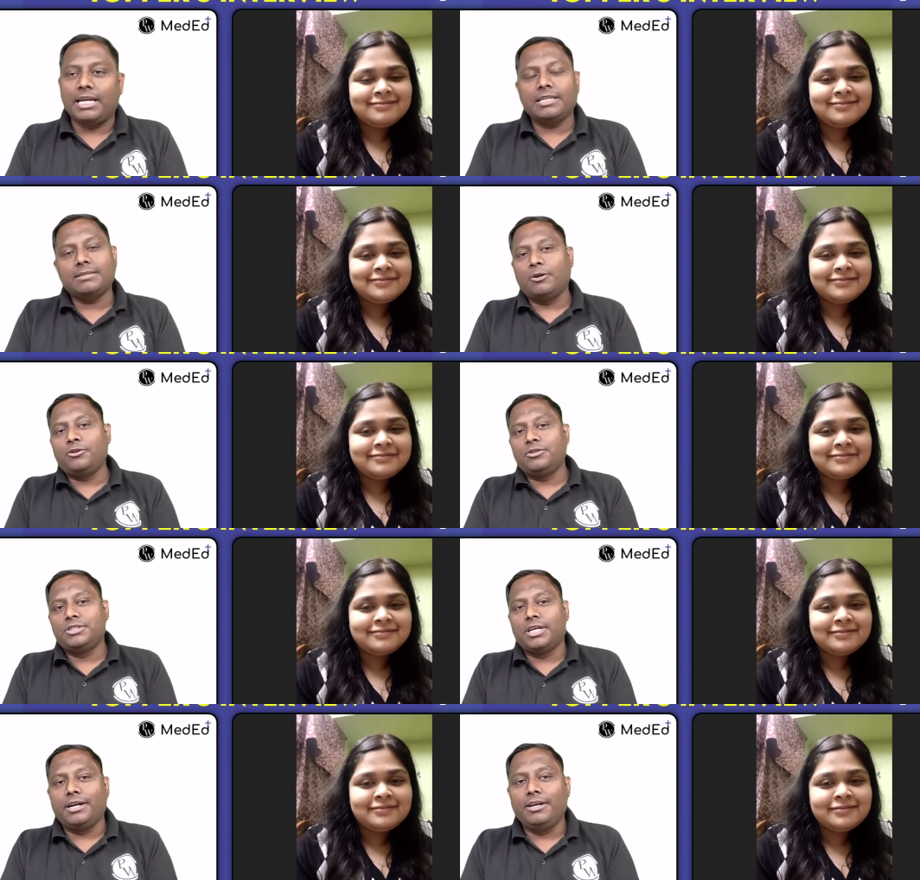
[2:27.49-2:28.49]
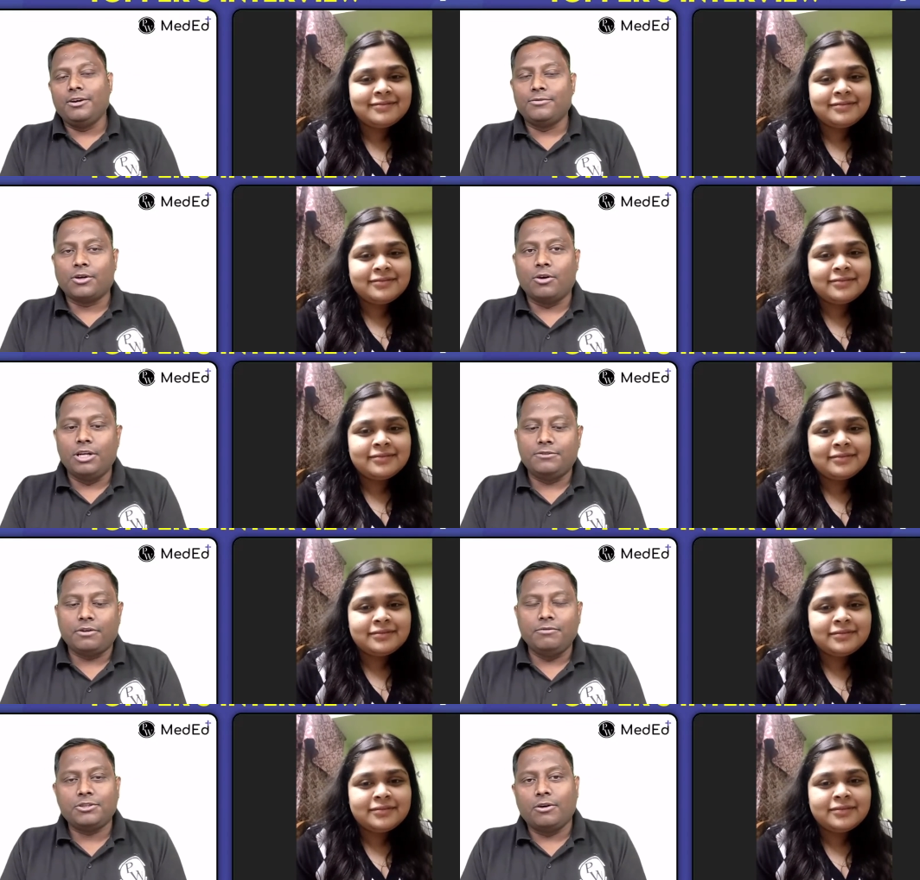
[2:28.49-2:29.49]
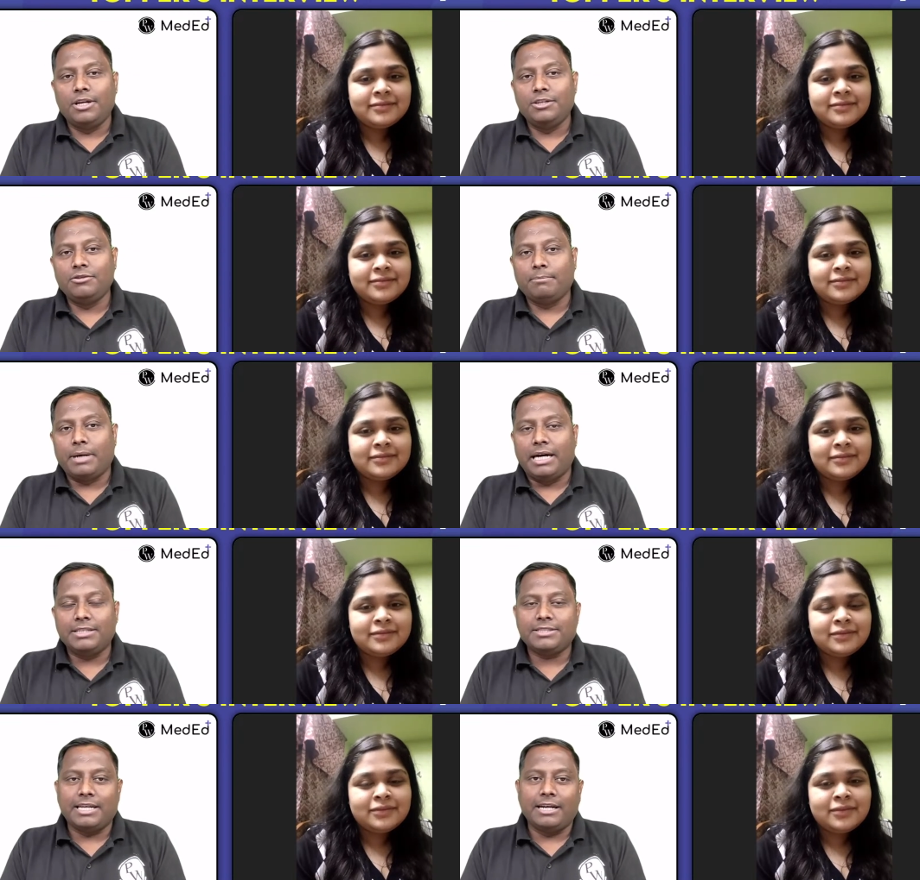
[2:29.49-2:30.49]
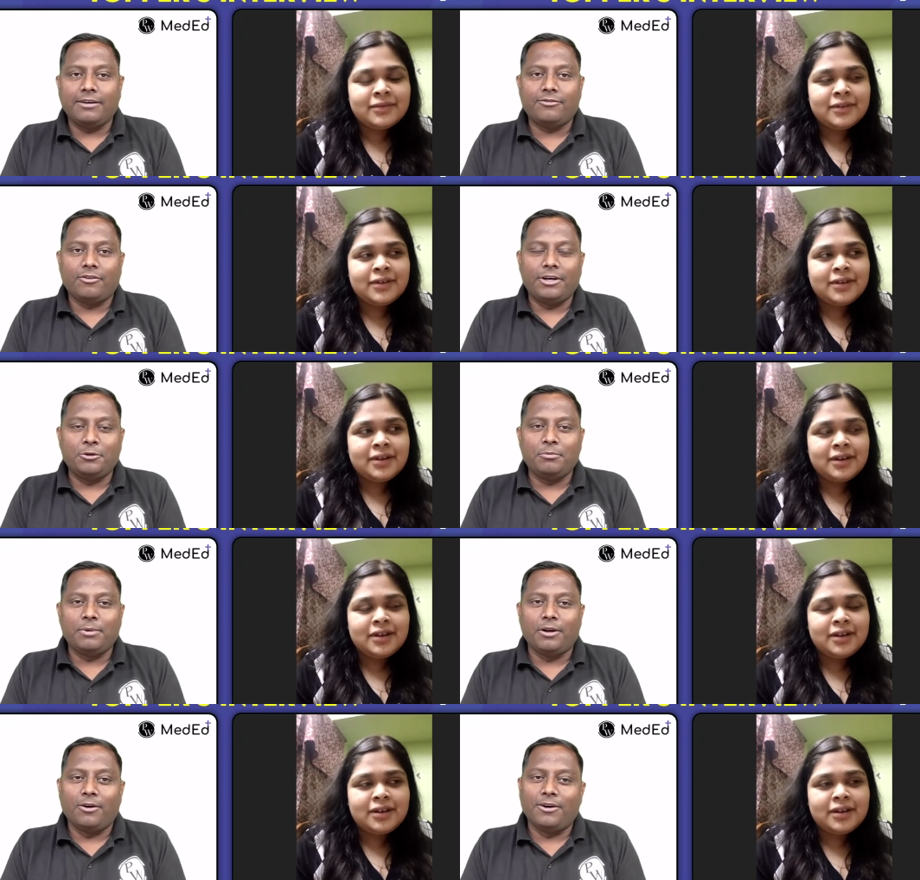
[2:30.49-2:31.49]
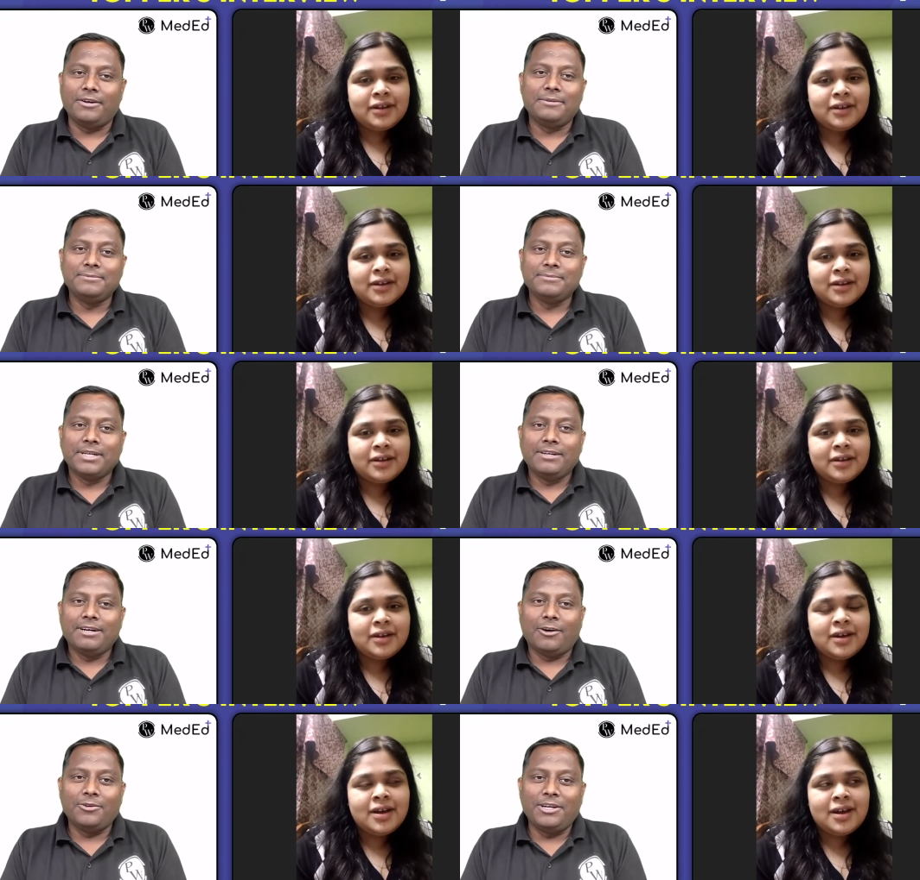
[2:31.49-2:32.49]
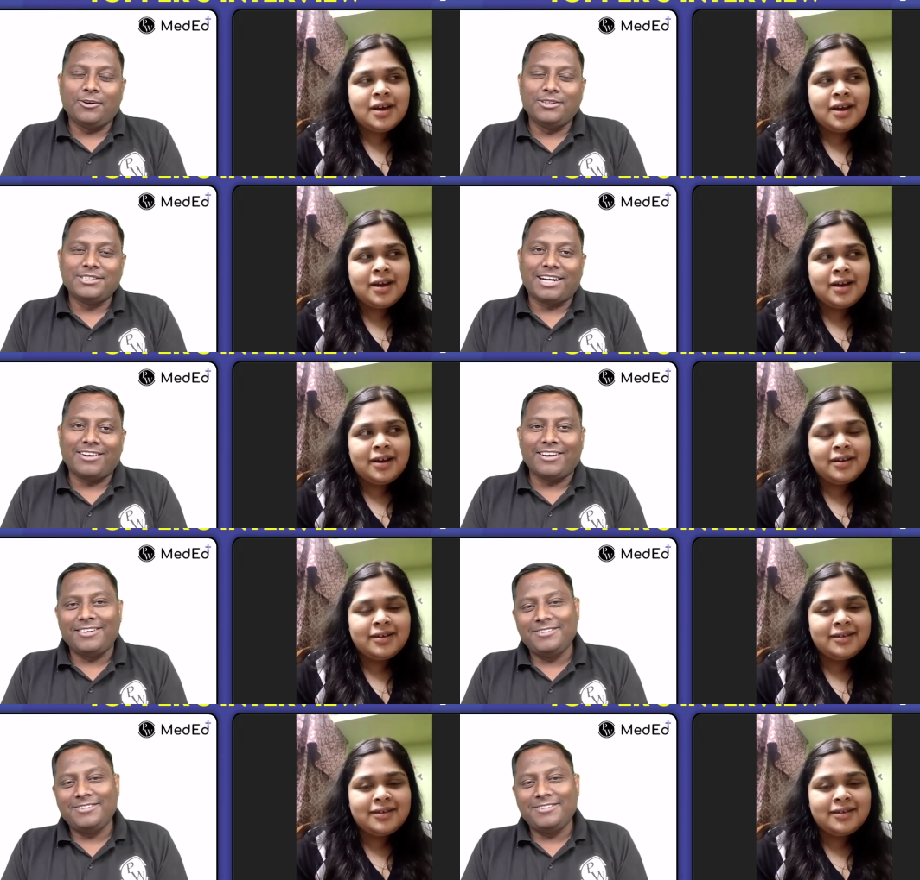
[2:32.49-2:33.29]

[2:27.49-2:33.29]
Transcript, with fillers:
Speaker 1: Tell us about your journey of the college, from which college you have passed and from where do you belong? How did it all start?